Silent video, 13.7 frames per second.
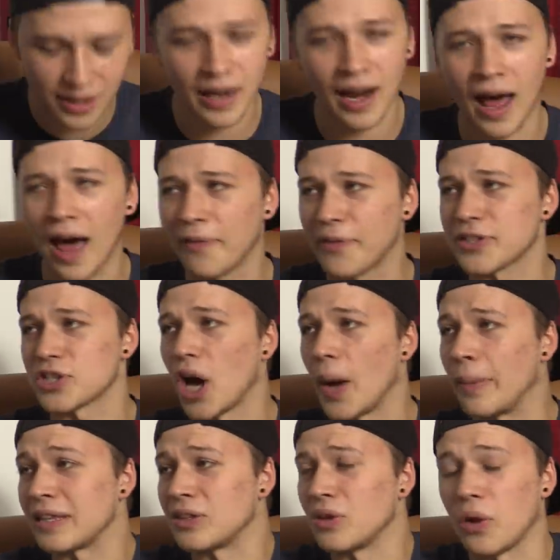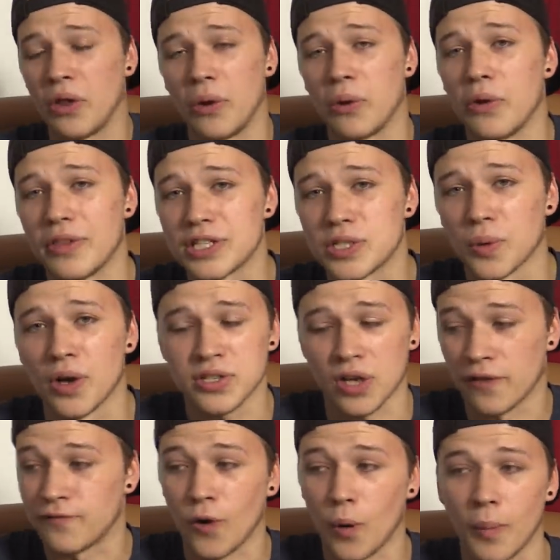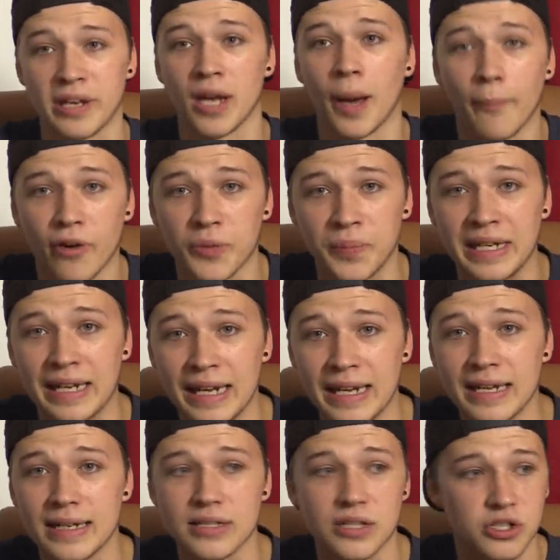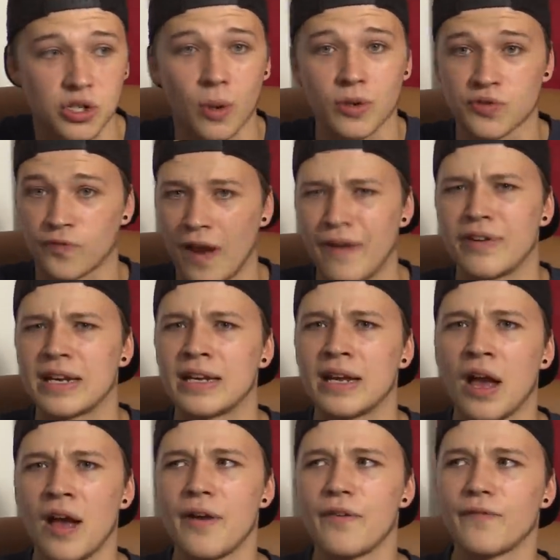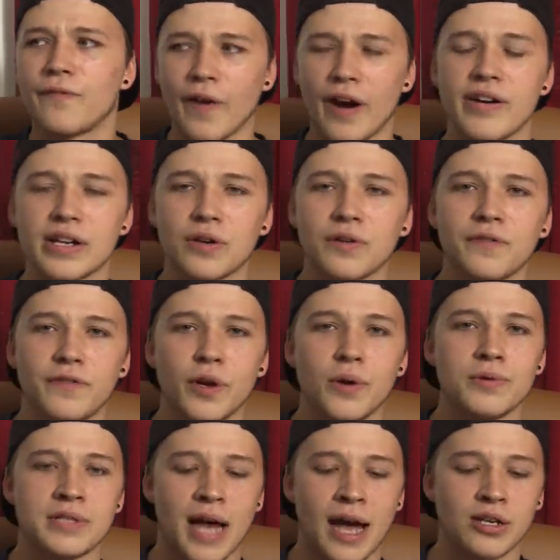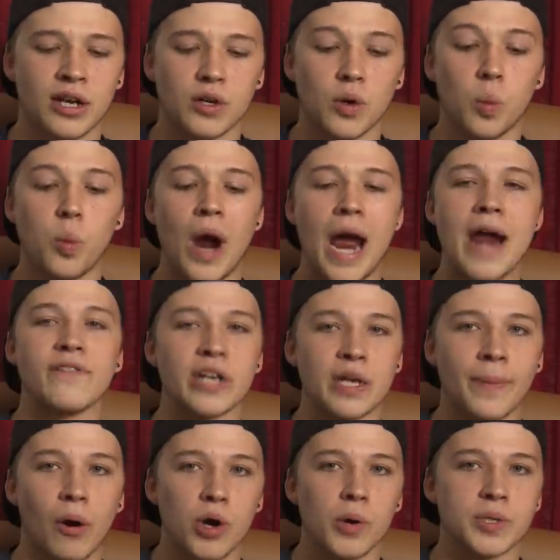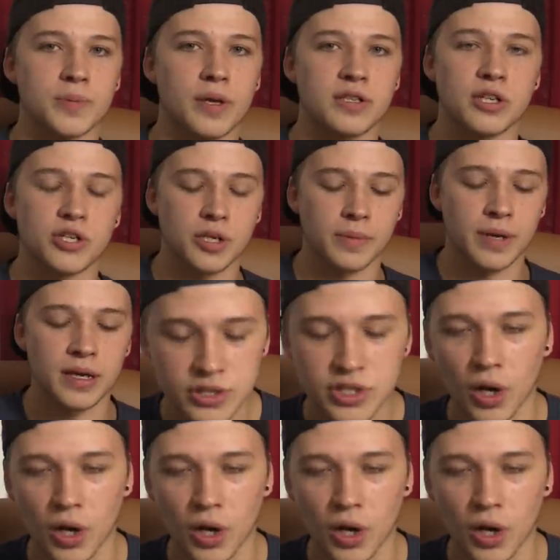And at the time I did not know who this was. I thought my number had been leaked, so I was very, very confused and like wary about who was messaging me.